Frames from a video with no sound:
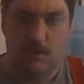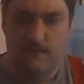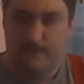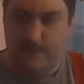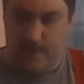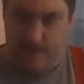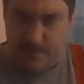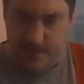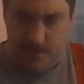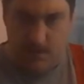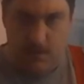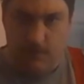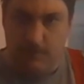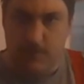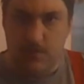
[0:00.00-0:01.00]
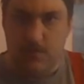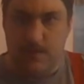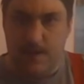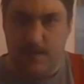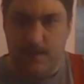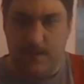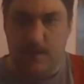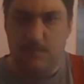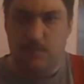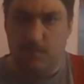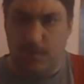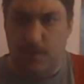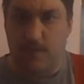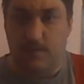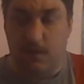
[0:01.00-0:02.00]
fair enough, you get the game the
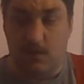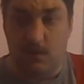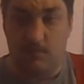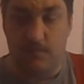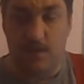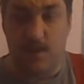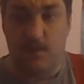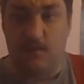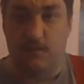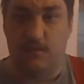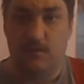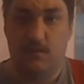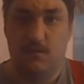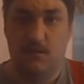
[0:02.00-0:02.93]
minute it comes out.